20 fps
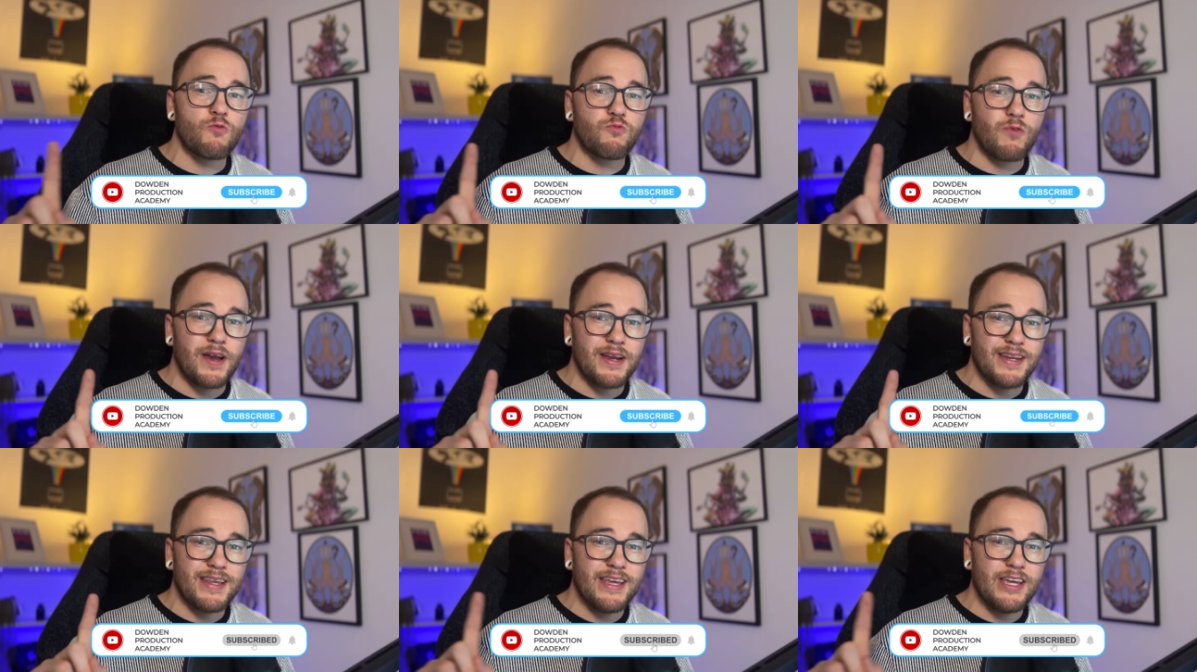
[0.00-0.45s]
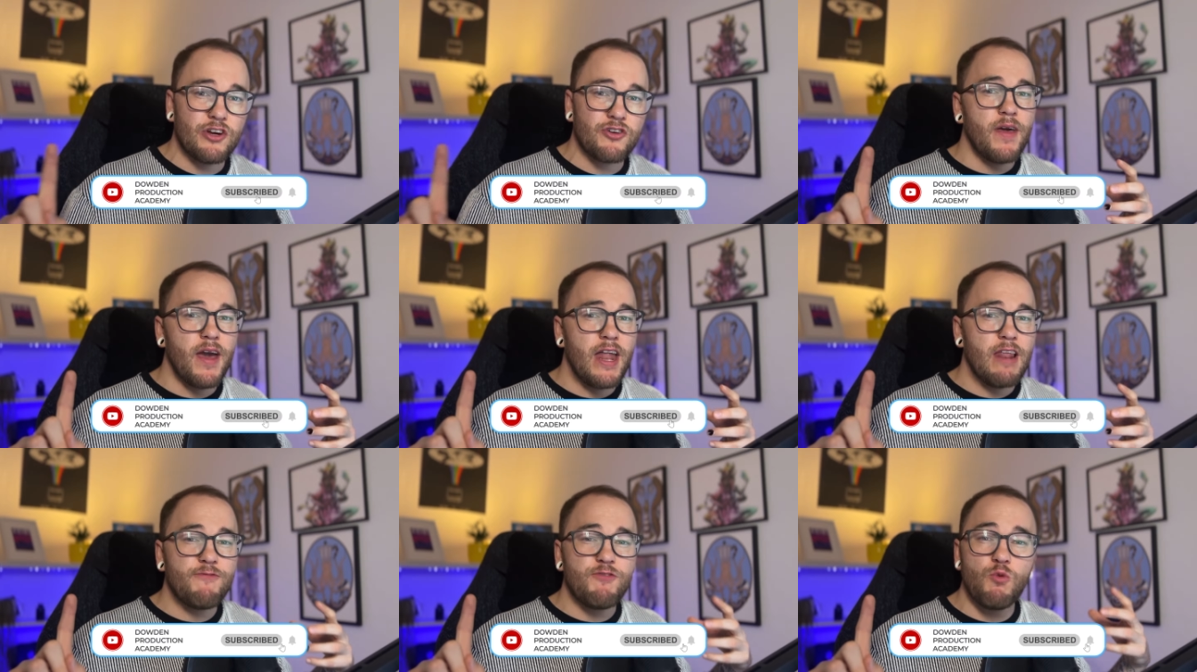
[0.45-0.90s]
right
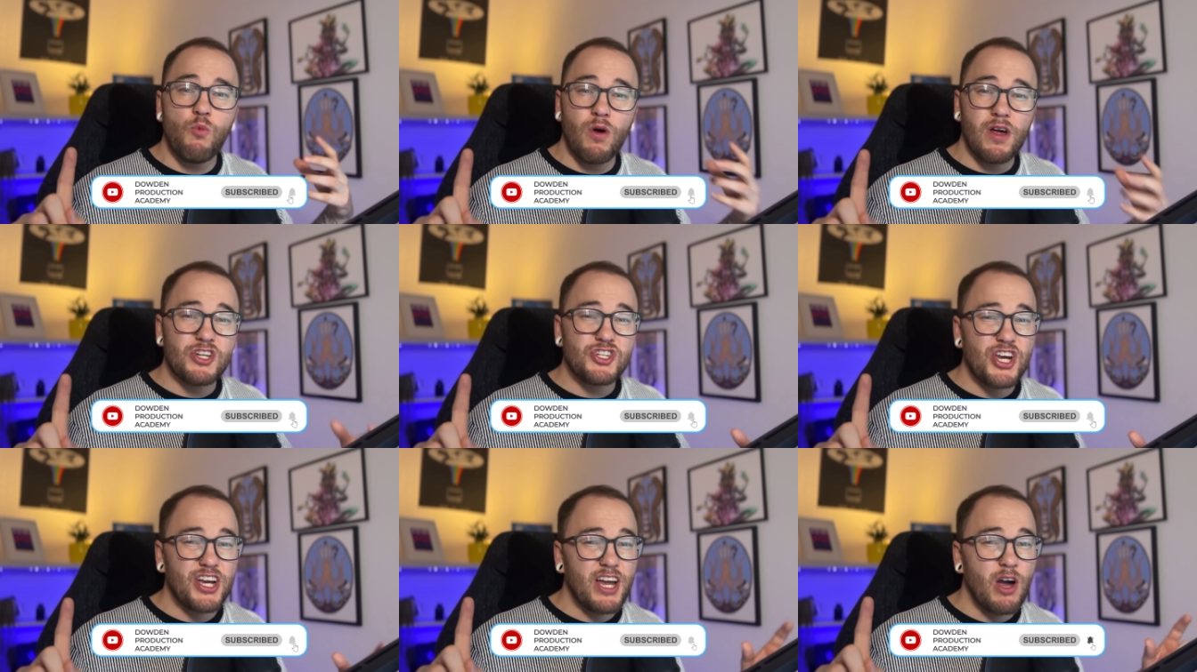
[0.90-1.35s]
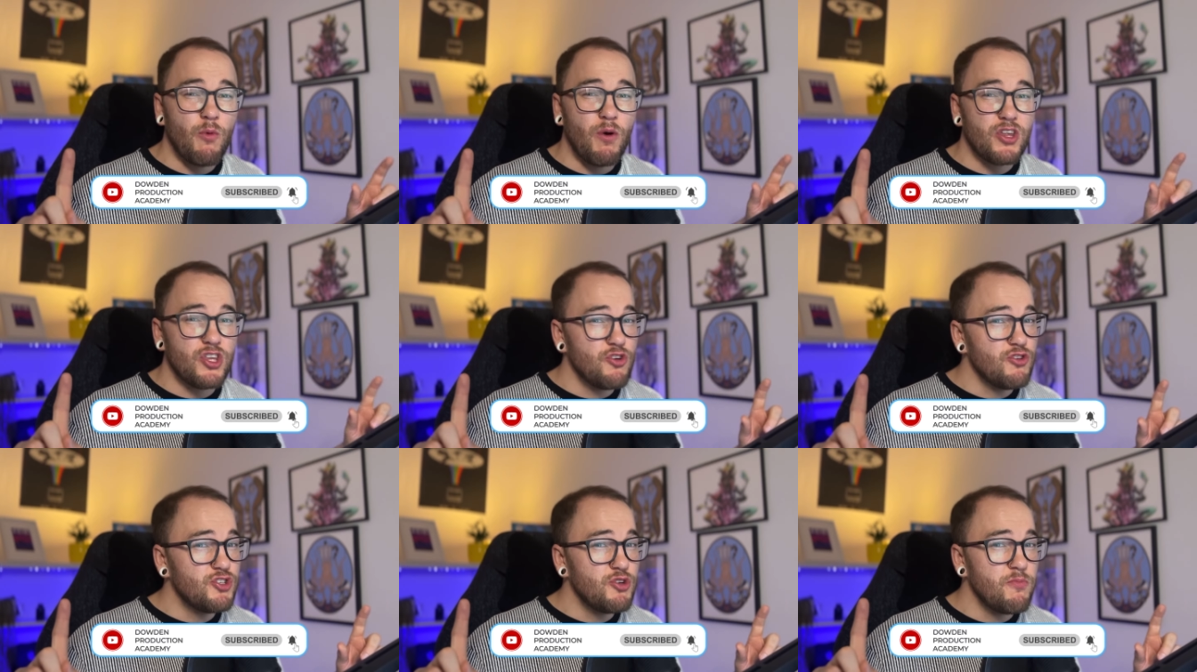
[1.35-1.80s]
here. And if you want to check out what
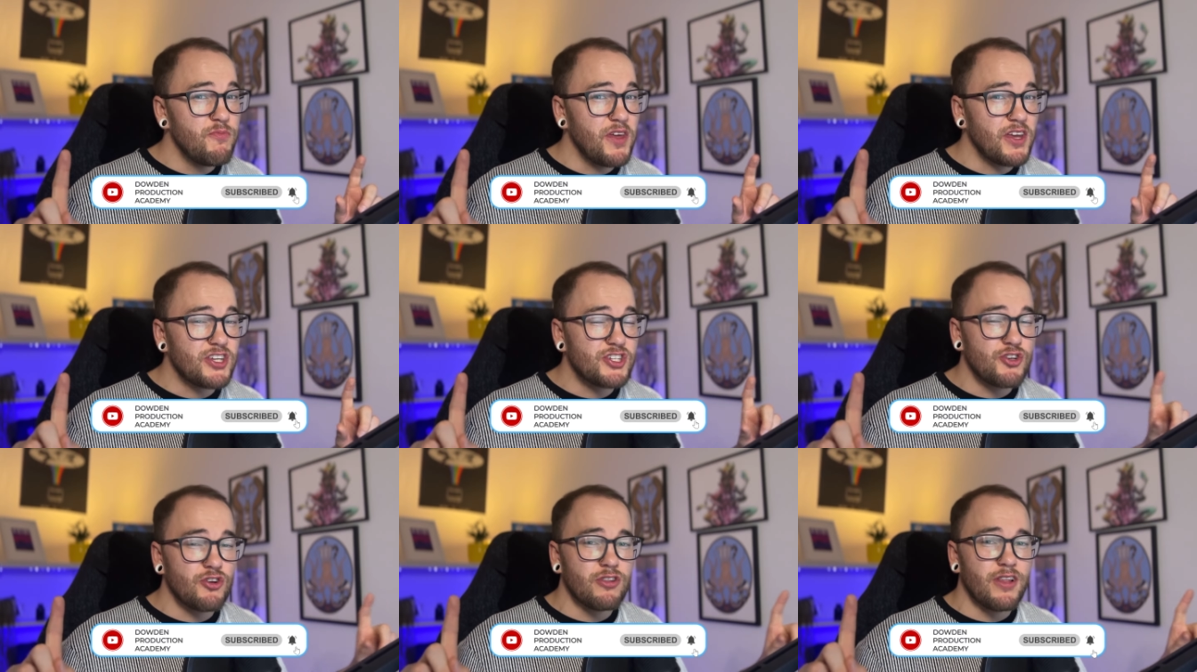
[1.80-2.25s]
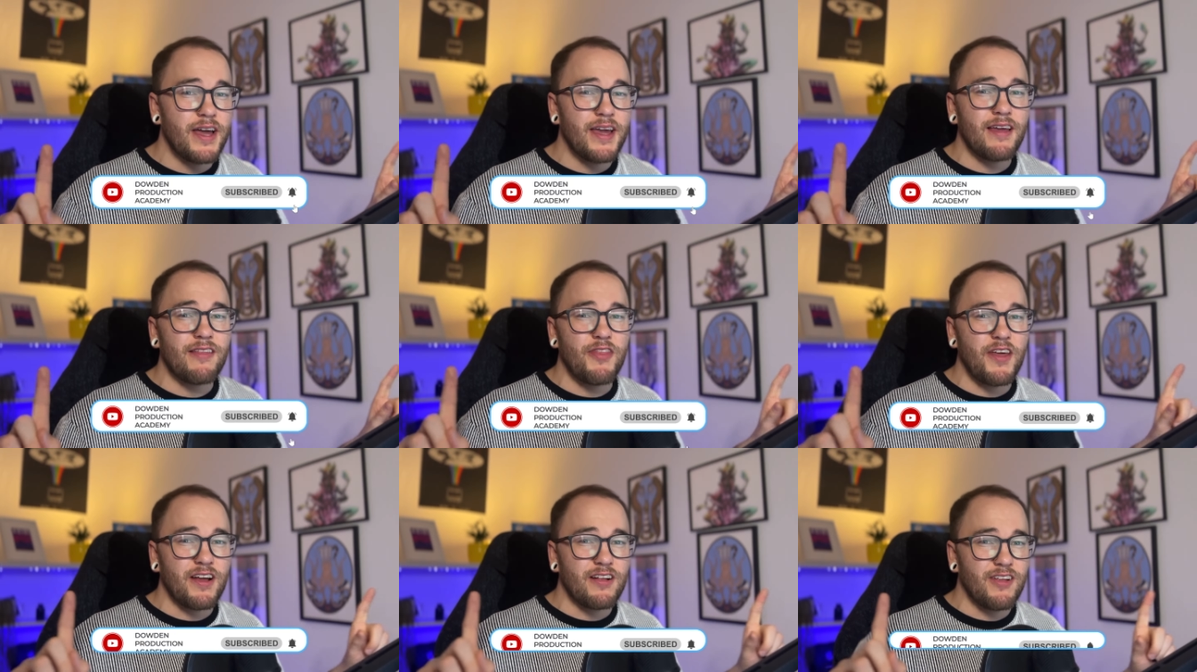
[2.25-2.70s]
YouTube thinks you'll
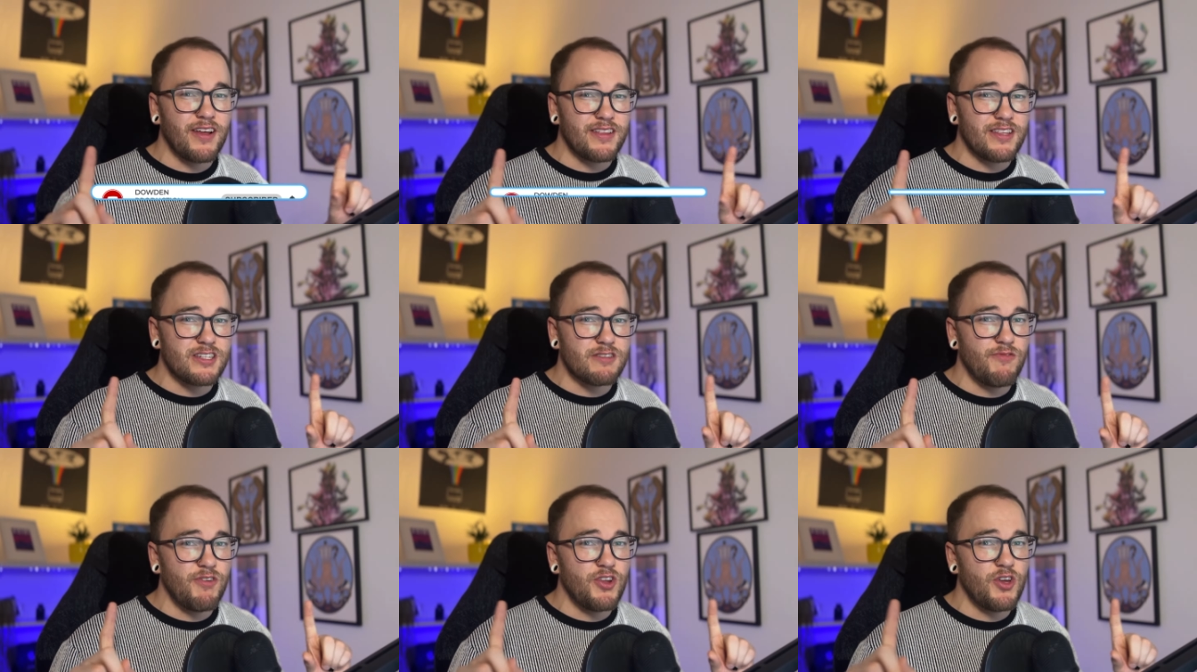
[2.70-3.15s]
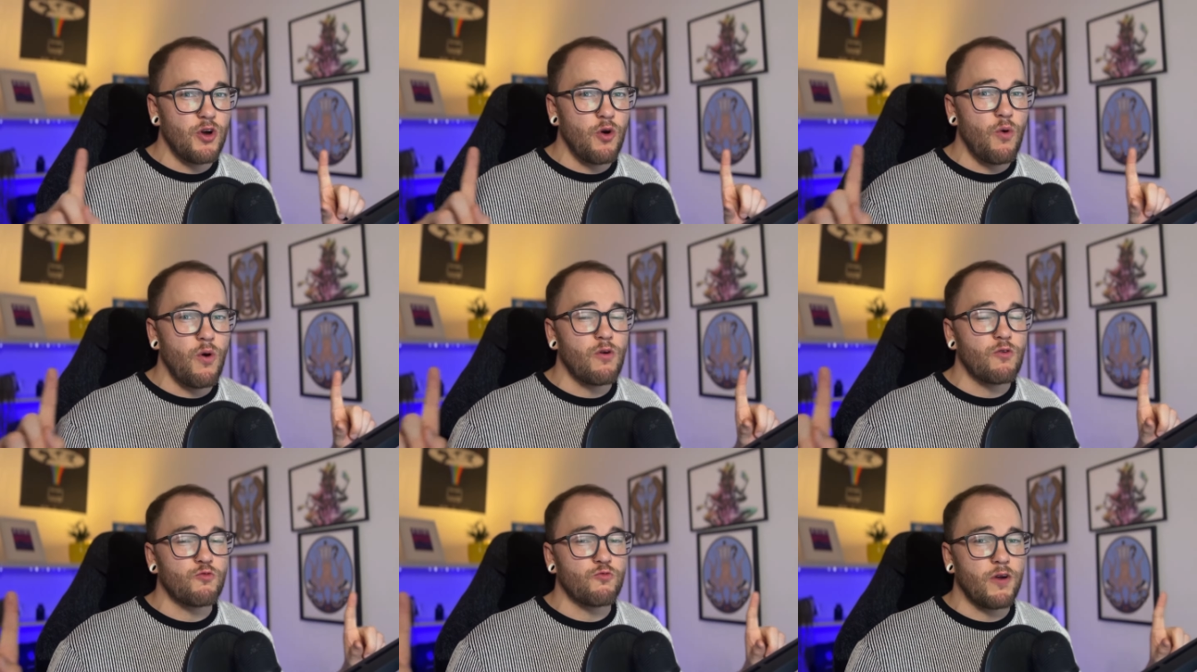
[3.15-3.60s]
like, then click this video
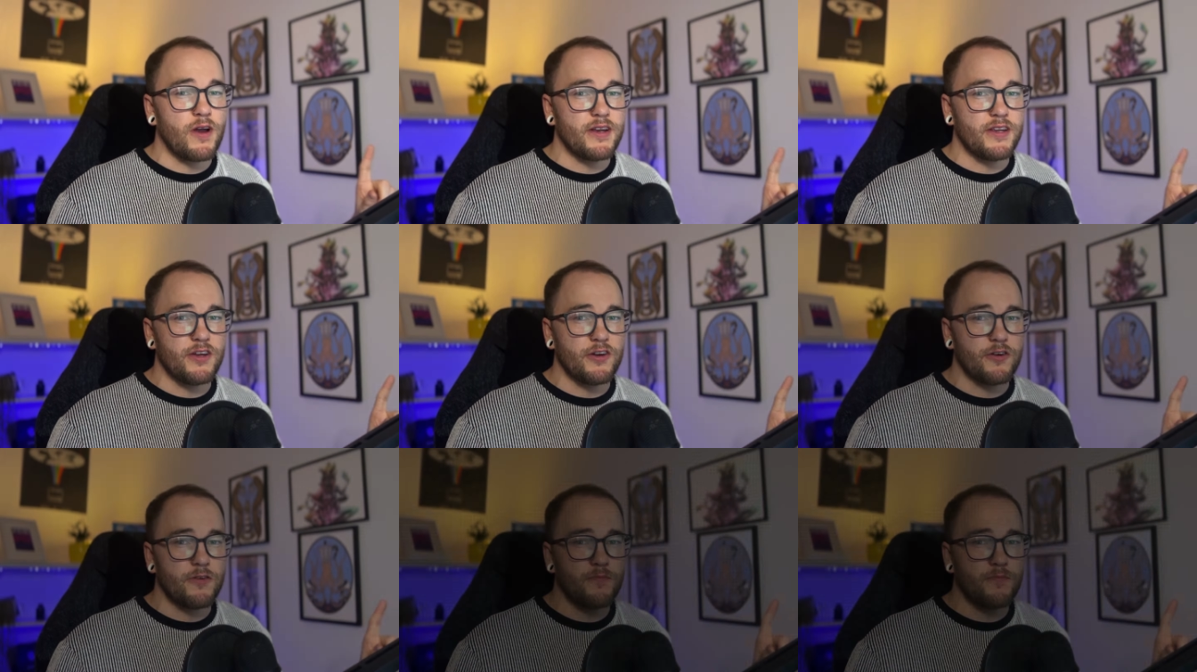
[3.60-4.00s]
right here.